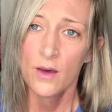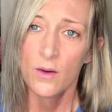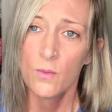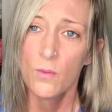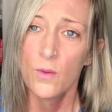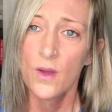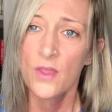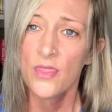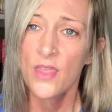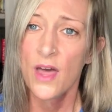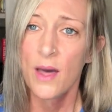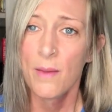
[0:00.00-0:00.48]

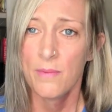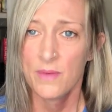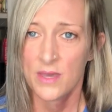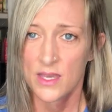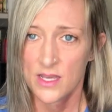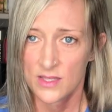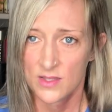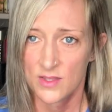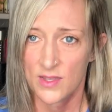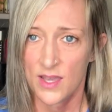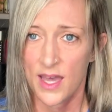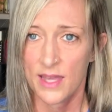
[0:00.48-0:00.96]
With that
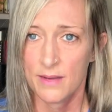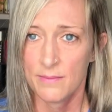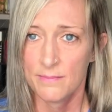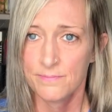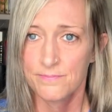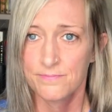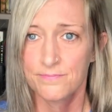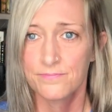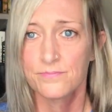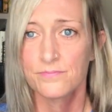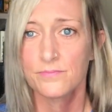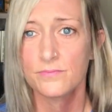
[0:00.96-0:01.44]
being said,
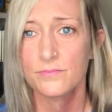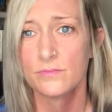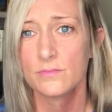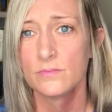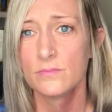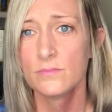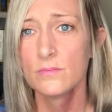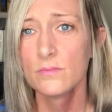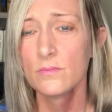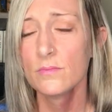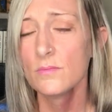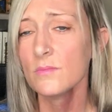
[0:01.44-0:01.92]

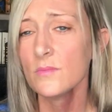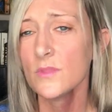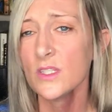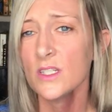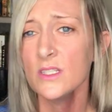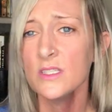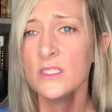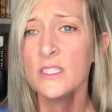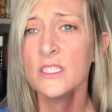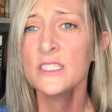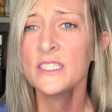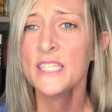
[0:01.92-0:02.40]

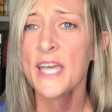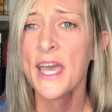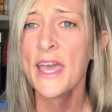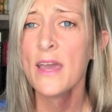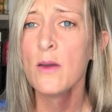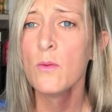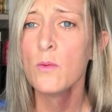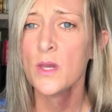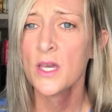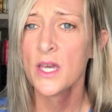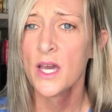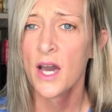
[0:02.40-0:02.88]

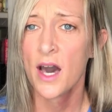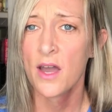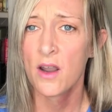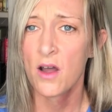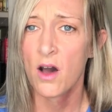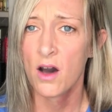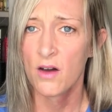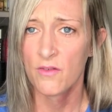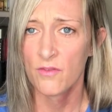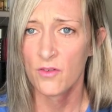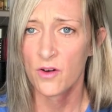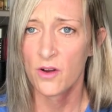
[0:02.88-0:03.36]
today we got
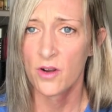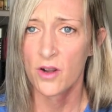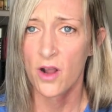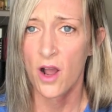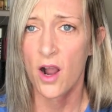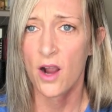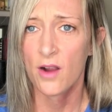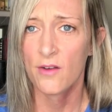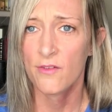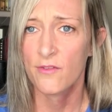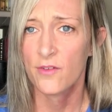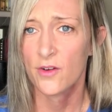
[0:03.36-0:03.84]
offered
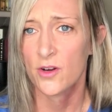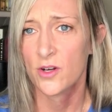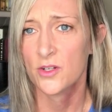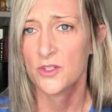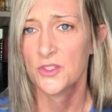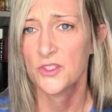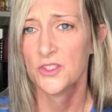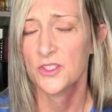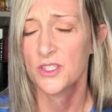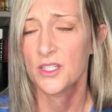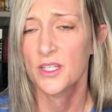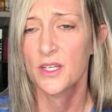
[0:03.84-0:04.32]
our
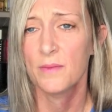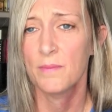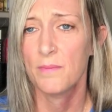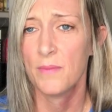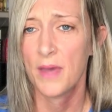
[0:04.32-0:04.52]
first